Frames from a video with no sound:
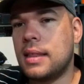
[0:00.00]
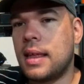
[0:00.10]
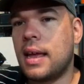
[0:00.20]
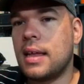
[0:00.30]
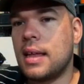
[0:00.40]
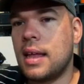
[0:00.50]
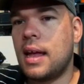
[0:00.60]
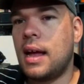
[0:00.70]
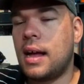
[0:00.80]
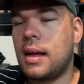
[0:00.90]
that.
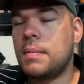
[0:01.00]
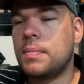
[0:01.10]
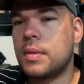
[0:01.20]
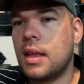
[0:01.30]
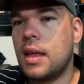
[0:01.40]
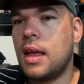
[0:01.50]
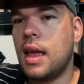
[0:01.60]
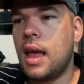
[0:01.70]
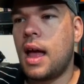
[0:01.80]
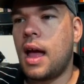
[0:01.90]
Um,
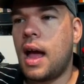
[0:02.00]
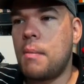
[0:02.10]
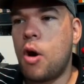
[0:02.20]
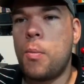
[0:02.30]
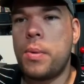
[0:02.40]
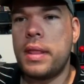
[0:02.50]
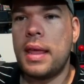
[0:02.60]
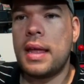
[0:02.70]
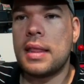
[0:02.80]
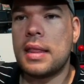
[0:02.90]
I'm hoping
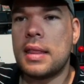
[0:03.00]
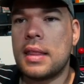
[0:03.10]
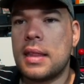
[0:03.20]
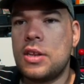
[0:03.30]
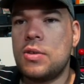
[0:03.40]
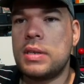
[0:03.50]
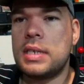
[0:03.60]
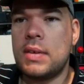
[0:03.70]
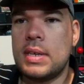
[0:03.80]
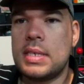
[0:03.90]
that they do a
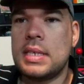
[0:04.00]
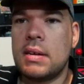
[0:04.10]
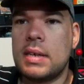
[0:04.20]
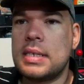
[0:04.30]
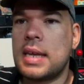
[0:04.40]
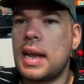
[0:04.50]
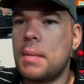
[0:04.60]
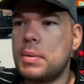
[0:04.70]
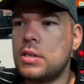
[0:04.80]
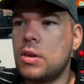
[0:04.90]
TV series, 10
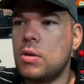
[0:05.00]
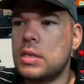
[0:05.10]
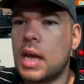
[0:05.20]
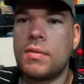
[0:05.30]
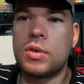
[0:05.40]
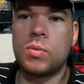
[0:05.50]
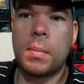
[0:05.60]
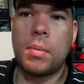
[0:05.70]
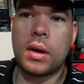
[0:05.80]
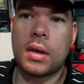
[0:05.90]
episodes, covers one
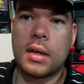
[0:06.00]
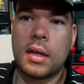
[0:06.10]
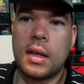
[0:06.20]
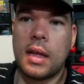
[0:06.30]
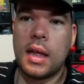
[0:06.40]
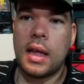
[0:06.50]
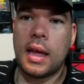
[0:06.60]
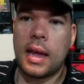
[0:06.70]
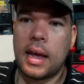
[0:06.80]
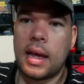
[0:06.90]
book.
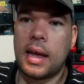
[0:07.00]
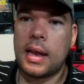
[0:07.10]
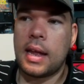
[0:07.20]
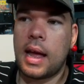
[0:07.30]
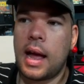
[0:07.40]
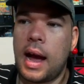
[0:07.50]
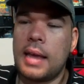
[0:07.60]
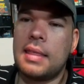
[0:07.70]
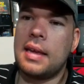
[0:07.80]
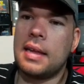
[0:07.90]
And I
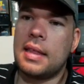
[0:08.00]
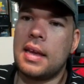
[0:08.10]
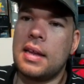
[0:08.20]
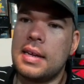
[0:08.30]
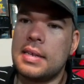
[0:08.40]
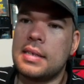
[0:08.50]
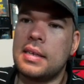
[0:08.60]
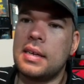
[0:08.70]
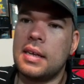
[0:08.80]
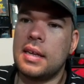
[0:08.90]
think they could
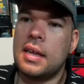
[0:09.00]
easily